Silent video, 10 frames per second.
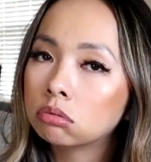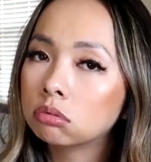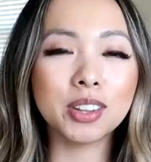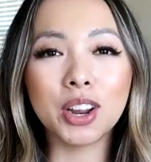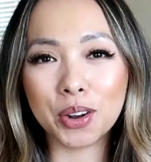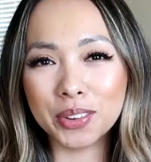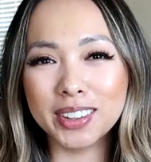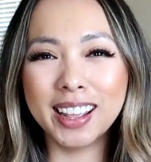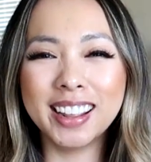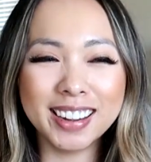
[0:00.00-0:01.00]
You know,
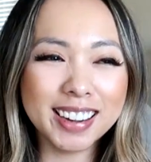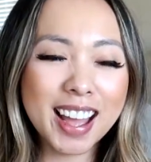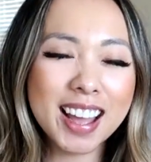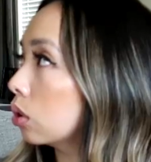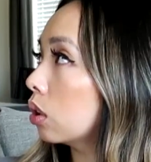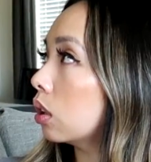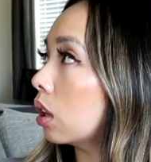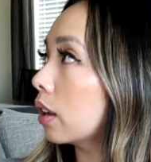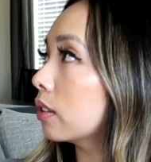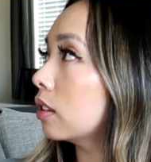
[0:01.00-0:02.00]
it
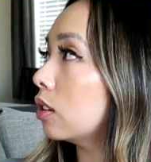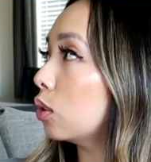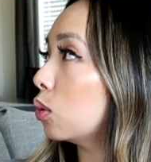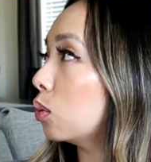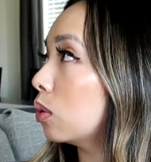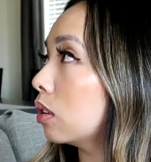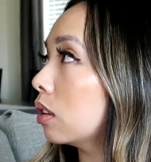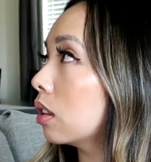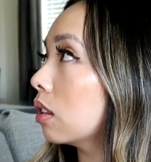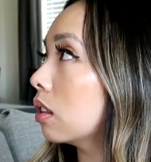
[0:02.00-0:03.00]
has to do with